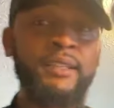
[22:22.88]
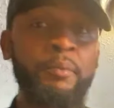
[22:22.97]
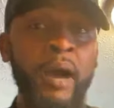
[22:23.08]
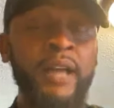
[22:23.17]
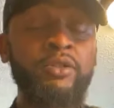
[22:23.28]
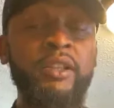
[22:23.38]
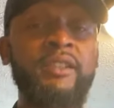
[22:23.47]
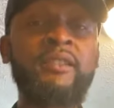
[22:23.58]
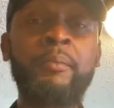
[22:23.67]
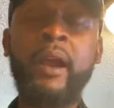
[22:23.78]
Mind you, this
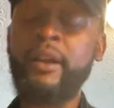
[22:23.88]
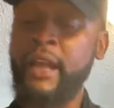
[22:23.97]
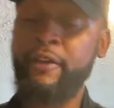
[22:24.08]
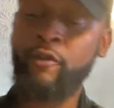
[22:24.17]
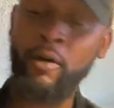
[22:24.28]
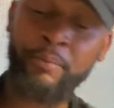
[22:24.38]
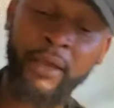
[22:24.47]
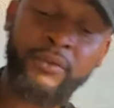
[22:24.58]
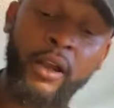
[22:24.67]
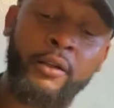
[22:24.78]
is a marinade for a
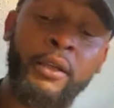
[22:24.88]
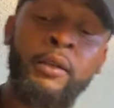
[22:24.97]
beef jerky.